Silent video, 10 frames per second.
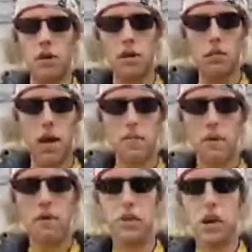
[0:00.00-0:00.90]
or
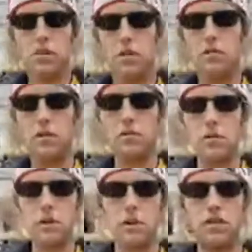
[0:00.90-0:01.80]
members from
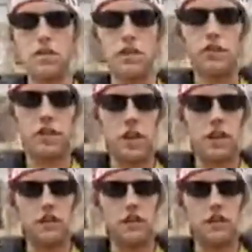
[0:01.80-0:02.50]
2/3 of the states,